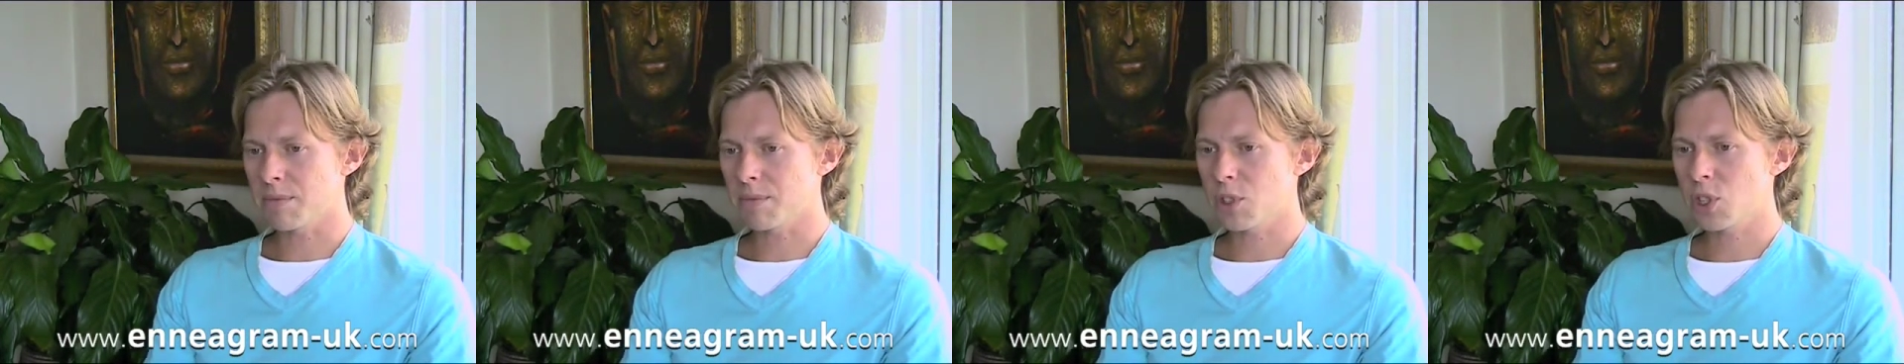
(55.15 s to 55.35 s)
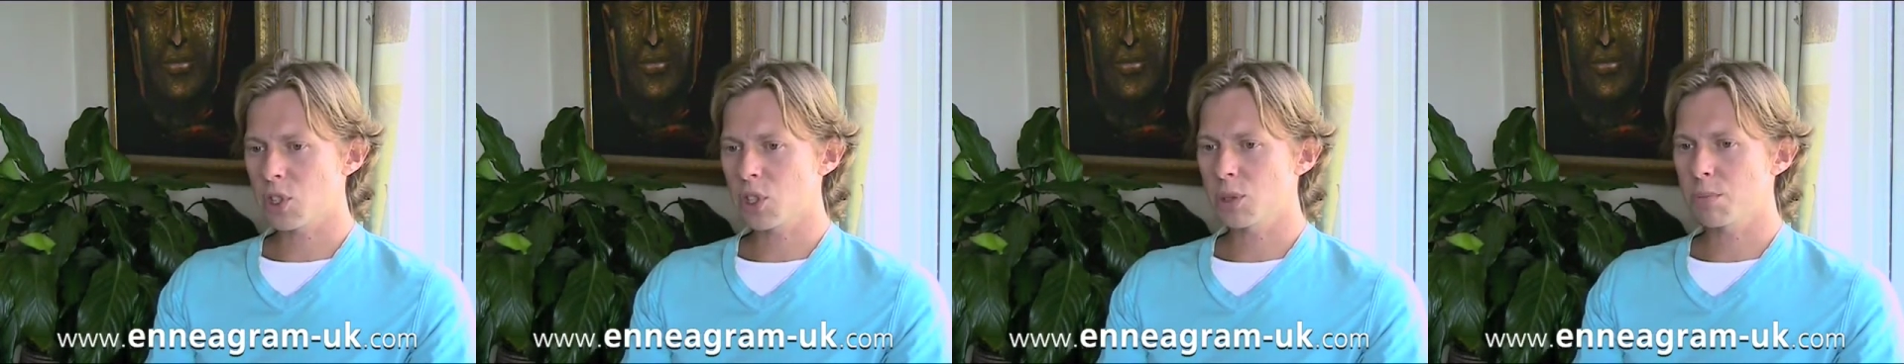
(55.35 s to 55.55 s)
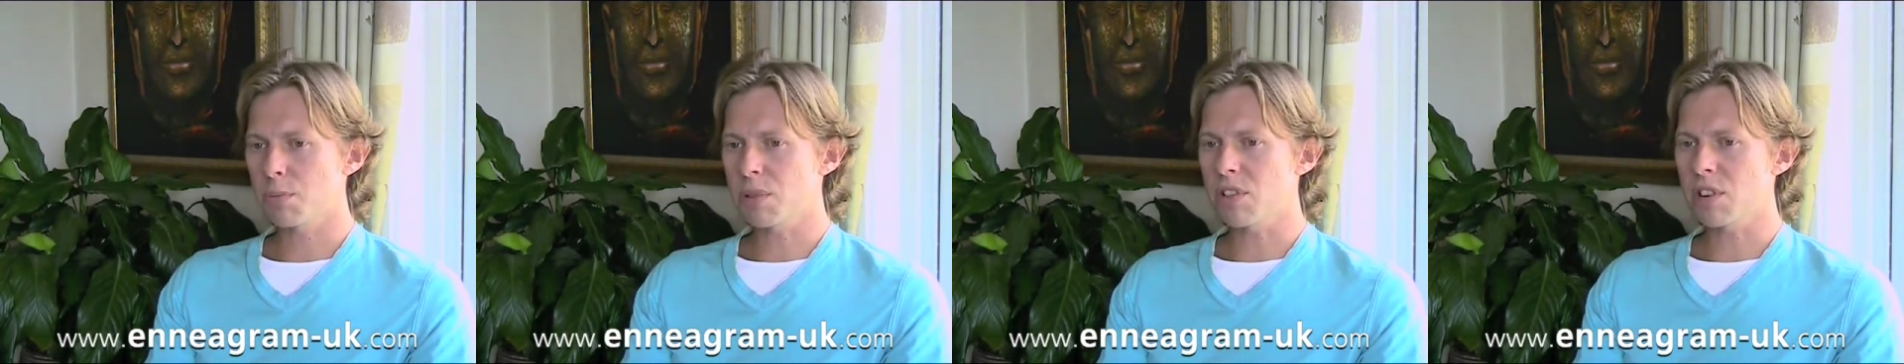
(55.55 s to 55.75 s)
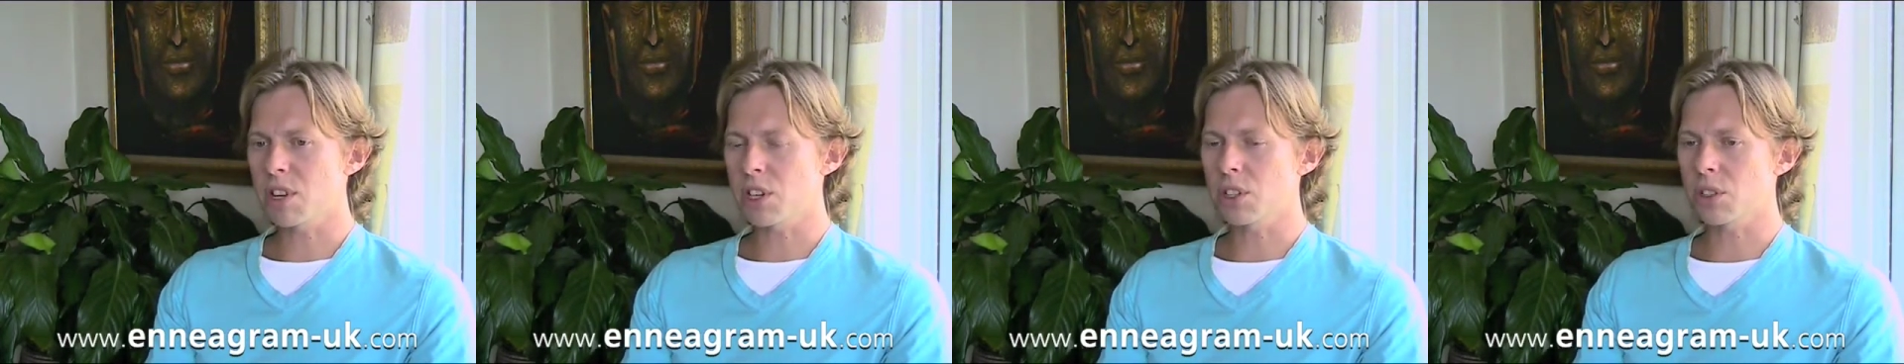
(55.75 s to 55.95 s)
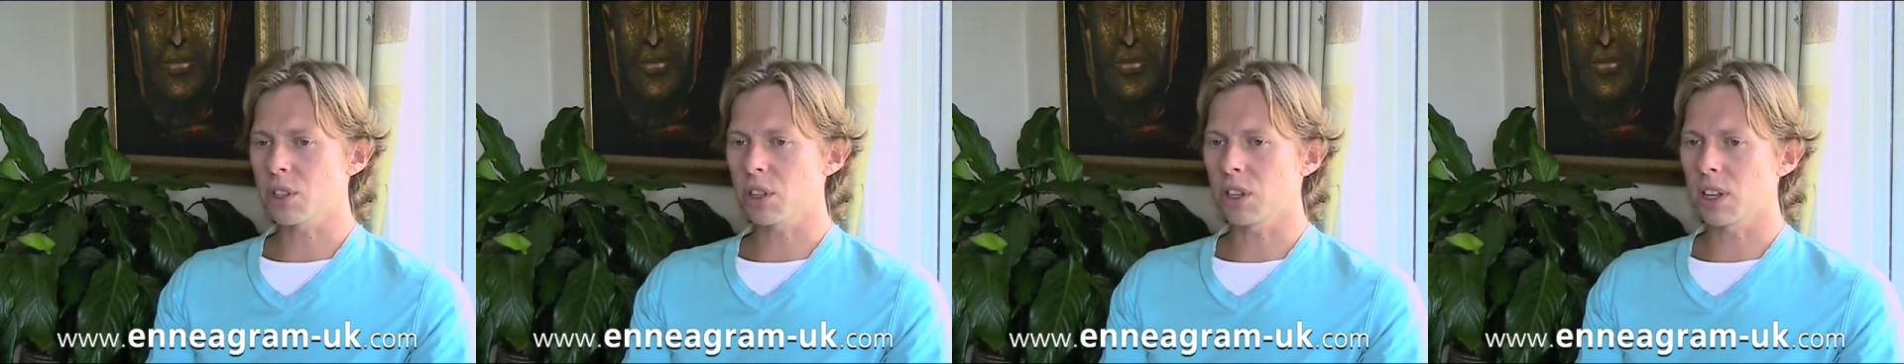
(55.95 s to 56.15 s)

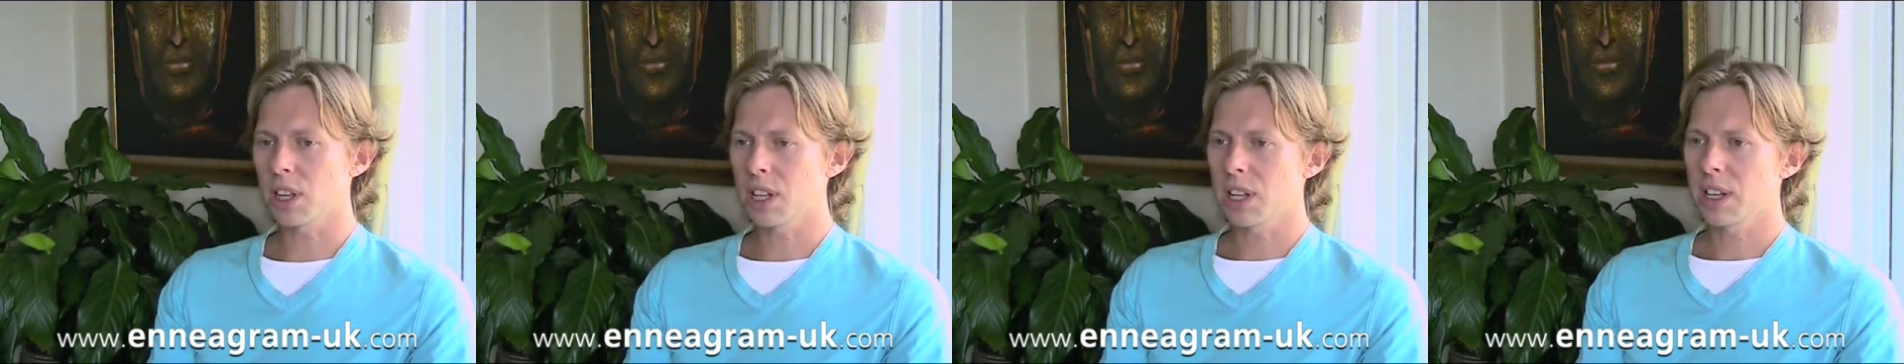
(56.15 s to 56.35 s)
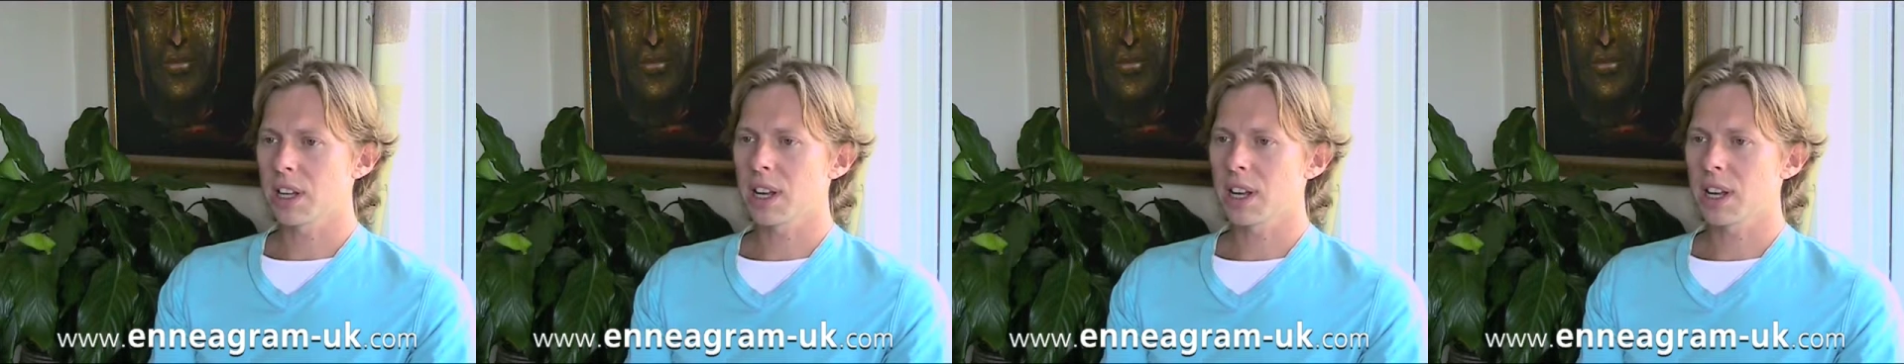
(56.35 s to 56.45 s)
spiritual